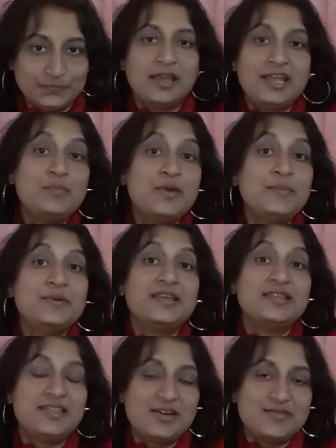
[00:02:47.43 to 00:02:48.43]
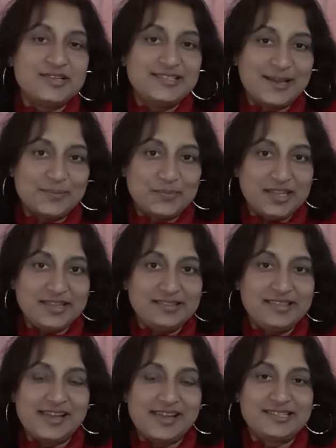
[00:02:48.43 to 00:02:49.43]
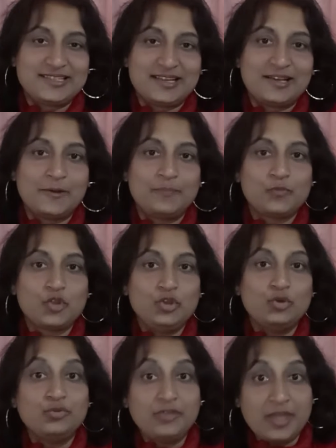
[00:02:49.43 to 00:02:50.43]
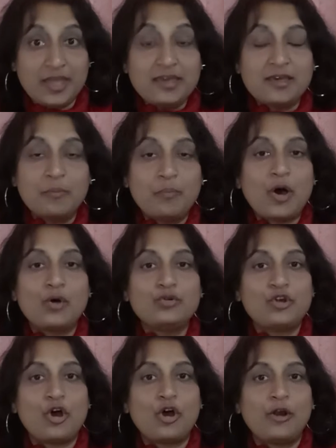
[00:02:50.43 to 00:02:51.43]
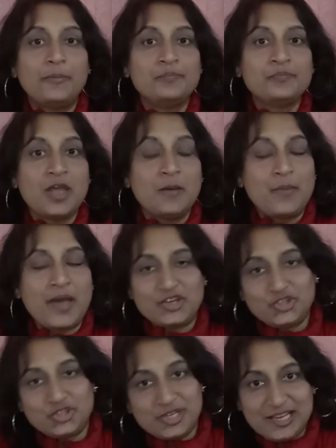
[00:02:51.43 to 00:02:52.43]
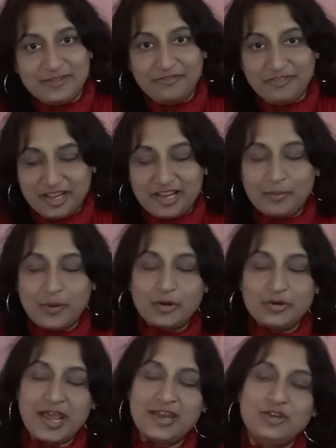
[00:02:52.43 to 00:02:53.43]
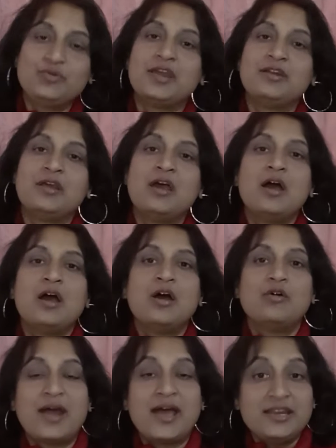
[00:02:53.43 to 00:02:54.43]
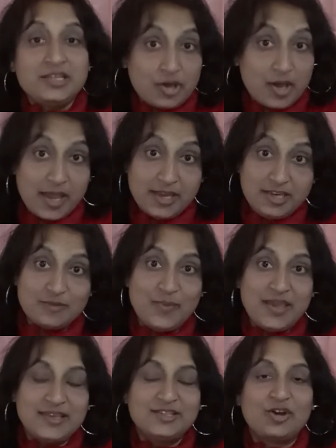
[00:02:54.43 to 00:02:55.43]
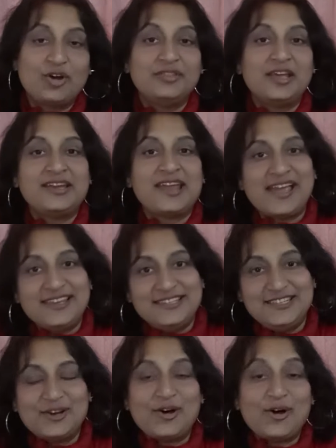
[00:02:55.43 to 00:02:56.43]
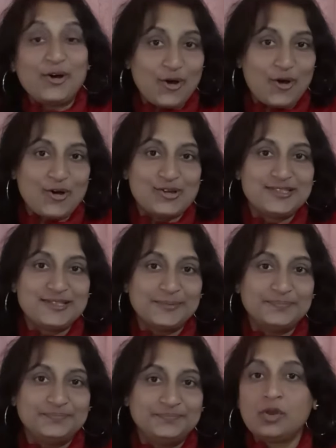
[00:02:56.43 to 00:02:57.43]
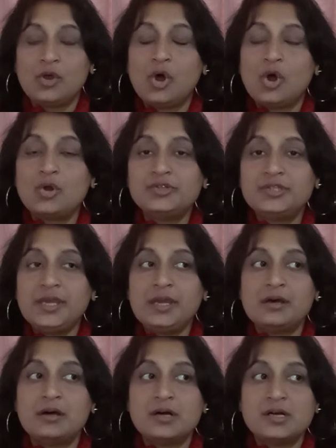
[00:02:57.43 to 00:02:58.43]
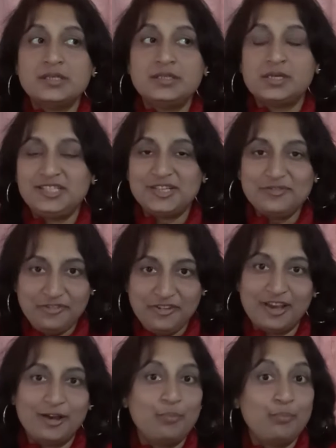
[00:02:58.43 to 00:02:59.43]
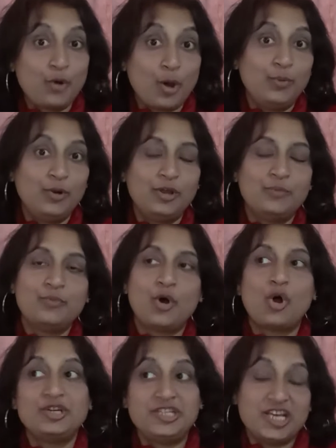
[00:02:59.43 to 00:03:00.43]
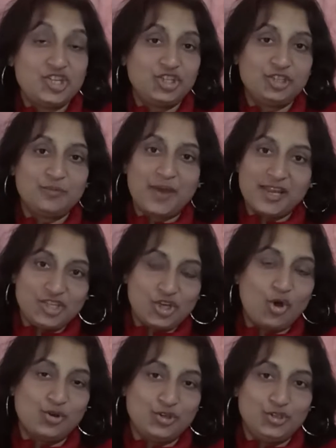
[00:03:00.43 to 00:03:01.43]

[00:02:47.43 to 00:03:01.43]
It may be that there is something that you think about or passionately feel about, and you can write your idea based on that idea or cause. Or say a certain fear, problem, or tension might haunt